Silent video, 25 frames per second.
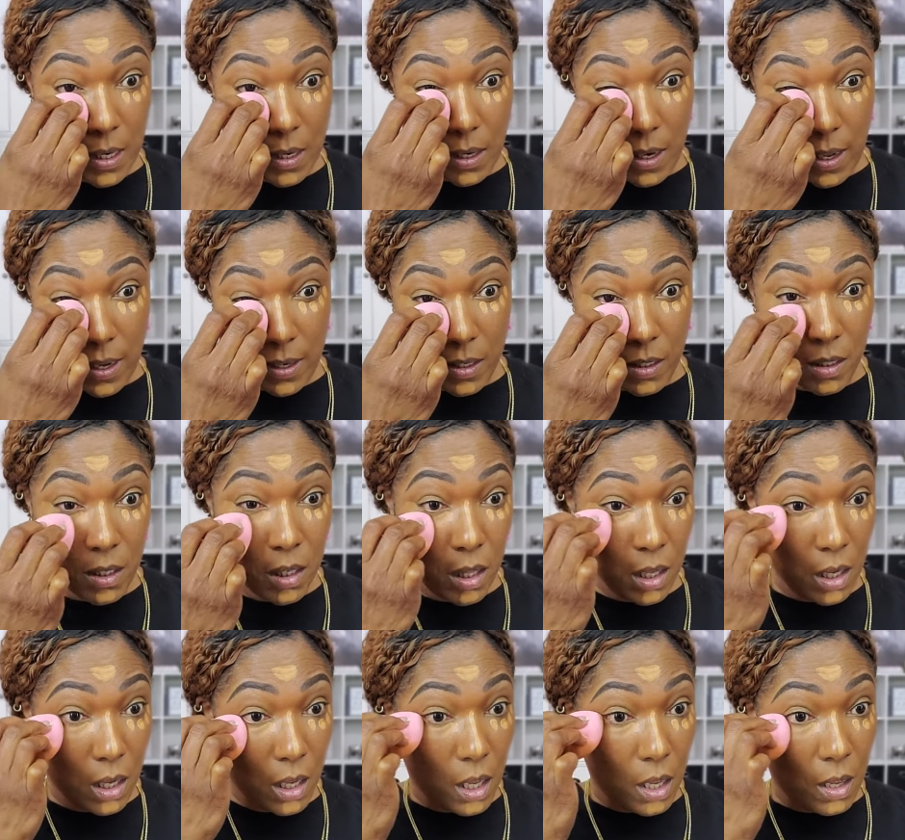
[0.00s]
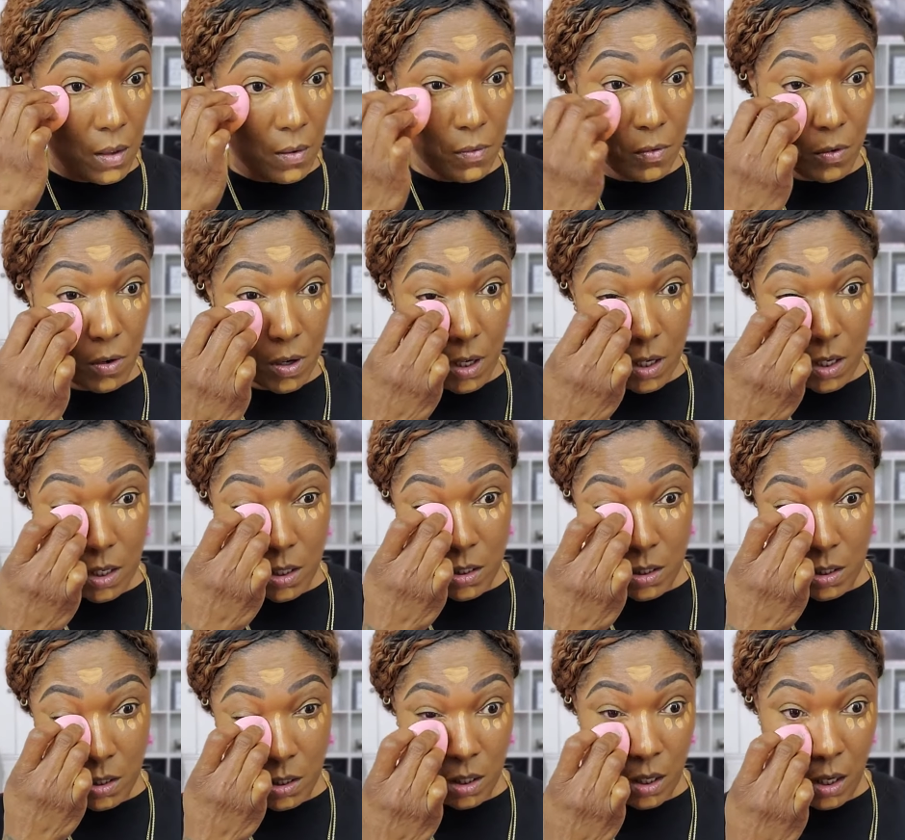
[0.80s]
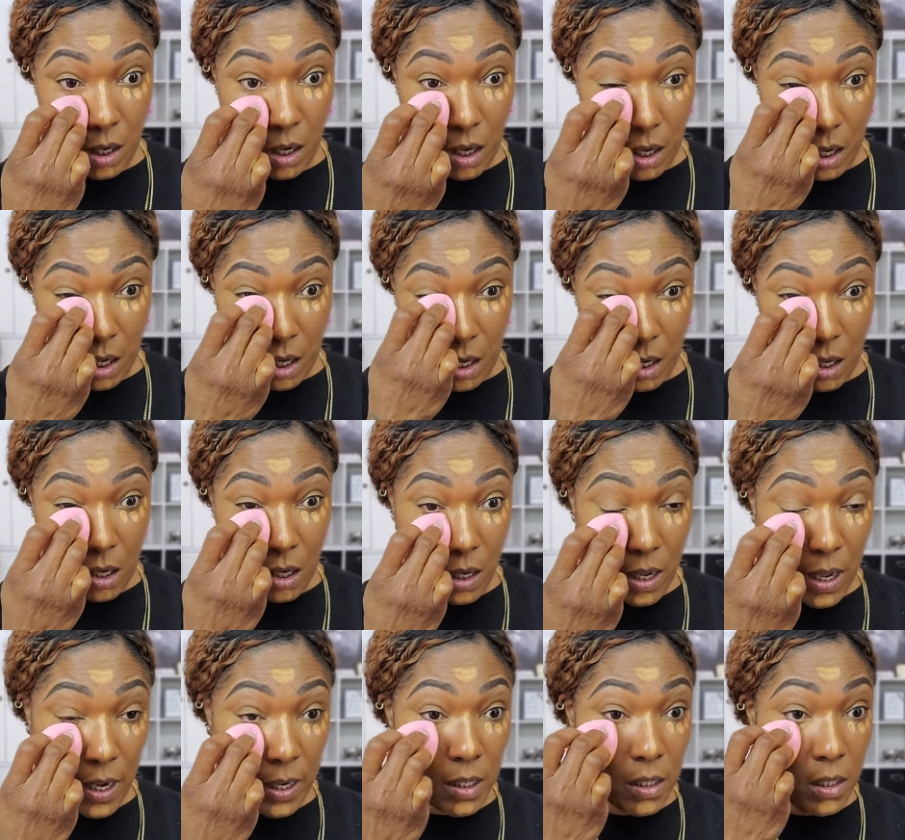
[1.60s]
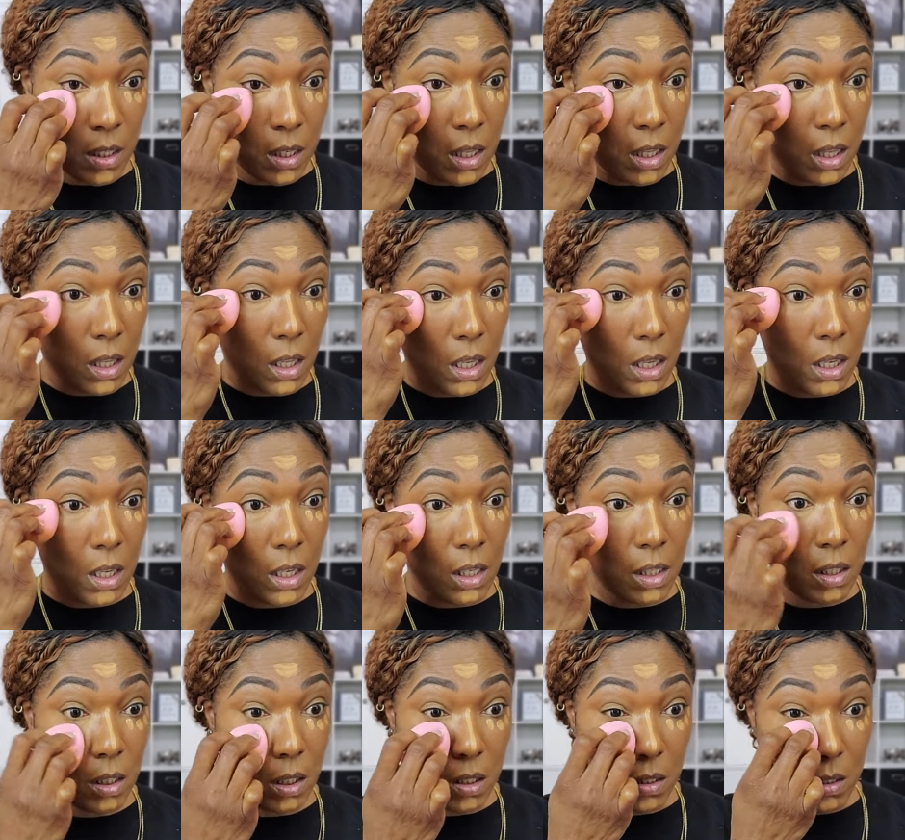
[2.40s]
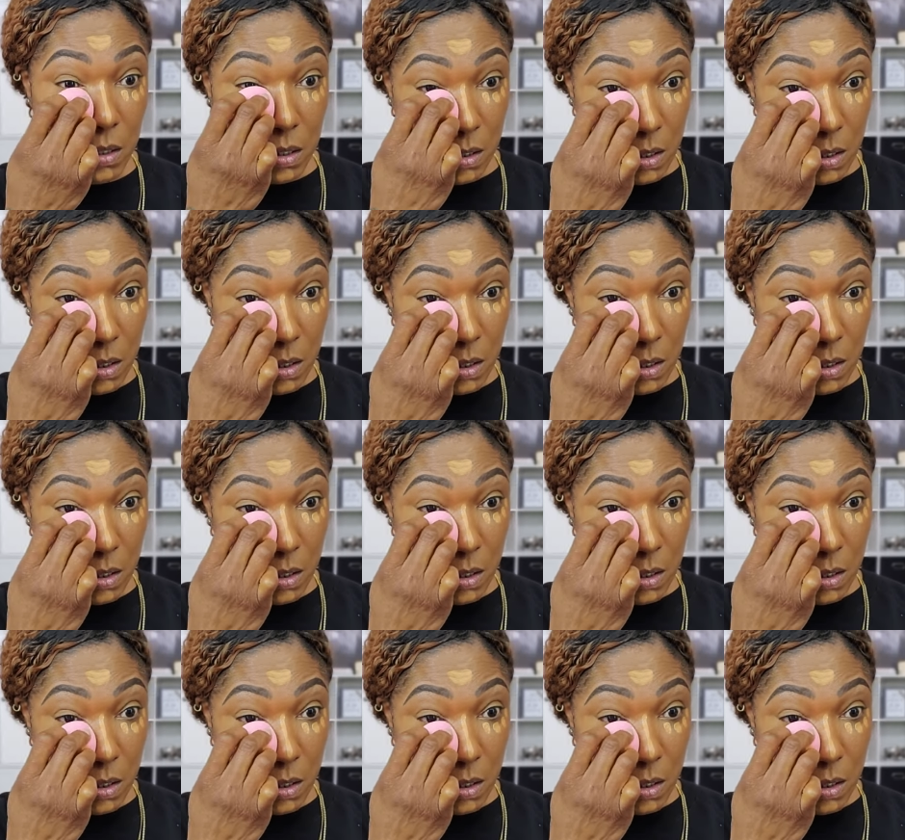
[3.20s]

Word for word: I liked the coverage and I liked the